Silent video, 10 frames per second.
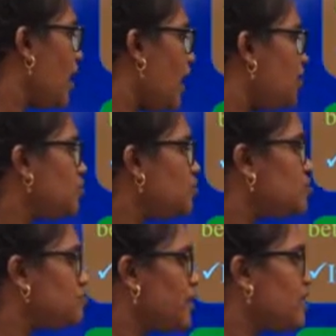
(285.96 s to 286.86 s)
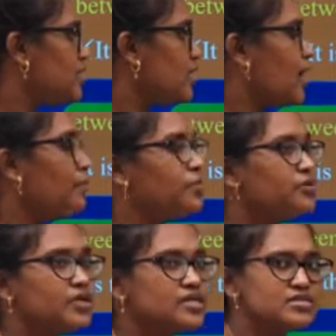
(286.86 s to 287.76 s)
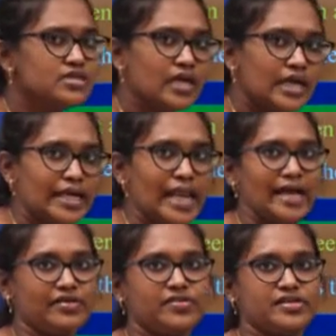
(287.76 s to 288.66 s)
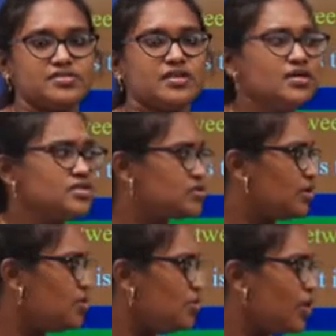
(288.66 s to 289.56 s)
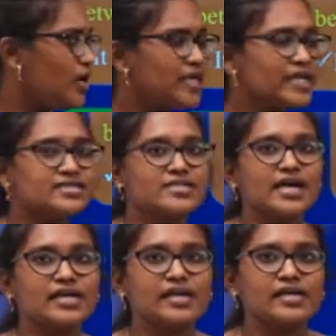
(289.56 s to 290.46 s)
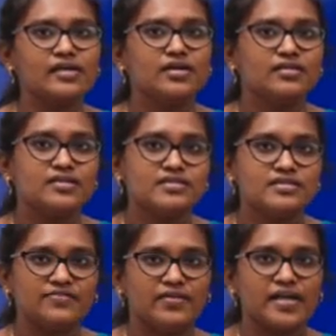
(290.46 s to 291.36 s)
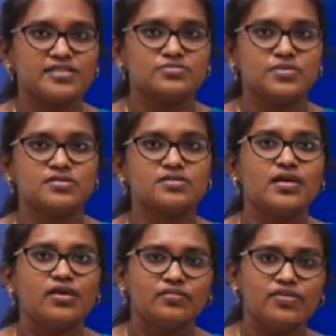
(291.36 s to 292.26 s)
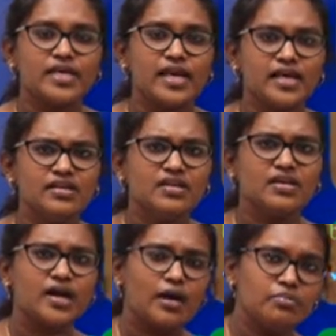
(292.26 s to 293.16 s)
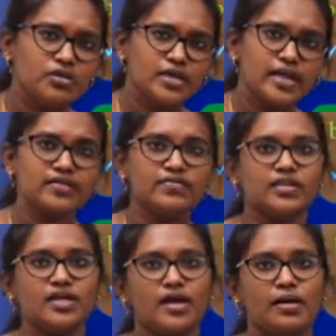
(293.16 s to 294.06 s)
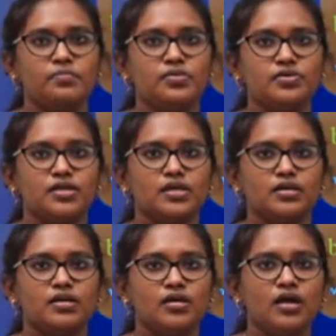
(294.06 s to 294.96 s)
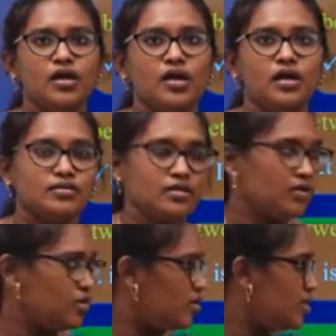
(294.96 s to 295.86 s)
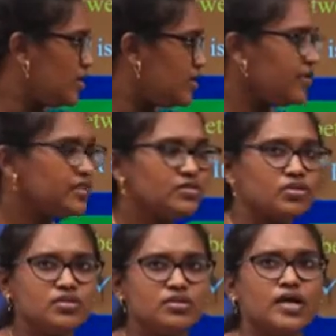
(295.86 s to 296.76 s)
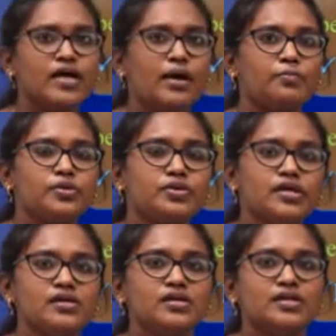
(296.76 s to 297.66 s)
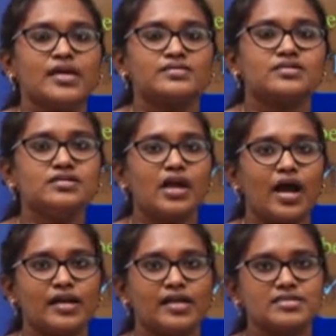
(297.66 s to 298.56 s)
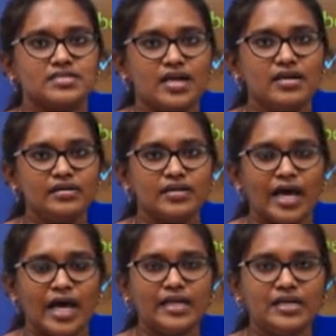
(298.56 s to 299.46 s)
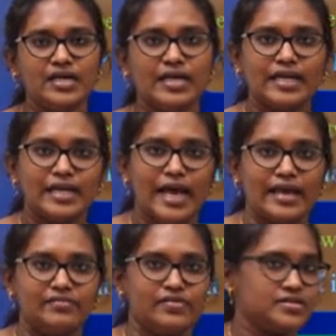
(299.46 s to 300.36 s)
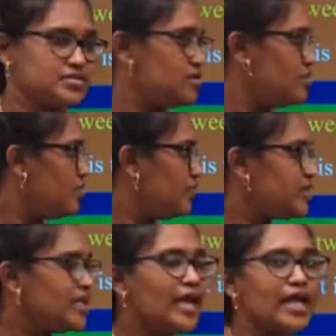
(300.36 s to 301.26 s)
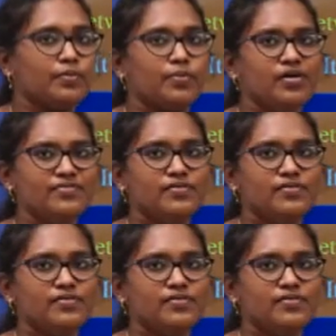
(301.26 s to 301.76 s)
how to speak the computer's language. So, what exactly this defines means? We can communicate with the computer even though the computer doesn't understand our language. with the help of